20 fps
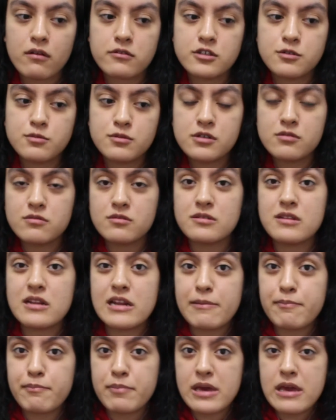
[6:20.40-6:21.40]
she becomes
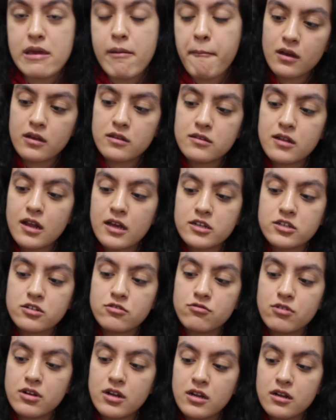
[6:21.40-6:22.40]
sleepy. It's like
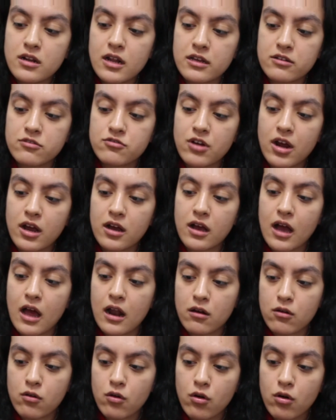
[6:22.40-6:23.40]
she really like drank
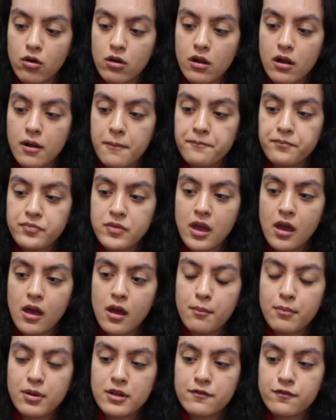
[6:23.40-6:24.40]
alcohol.
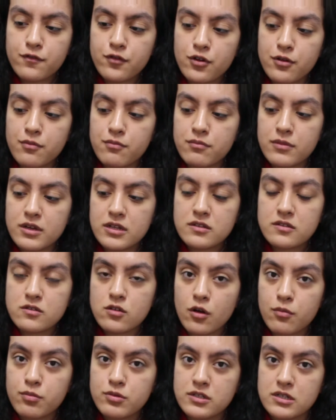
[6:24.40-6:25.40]
But for me, it's
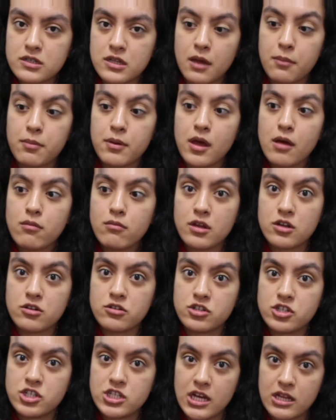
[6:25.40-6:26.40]
the opposite. I become
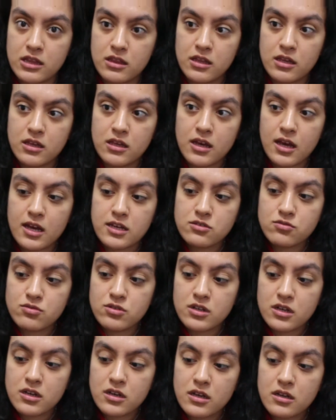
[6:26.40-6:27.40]
energetic, guys,
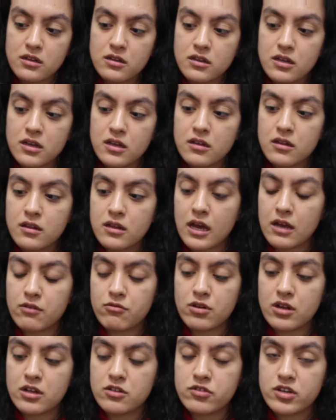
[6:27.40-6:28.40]
when I eat it. I
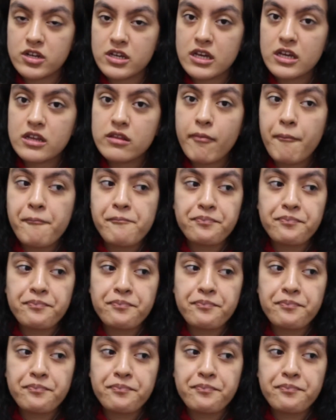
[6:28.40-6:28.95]
when I drink it.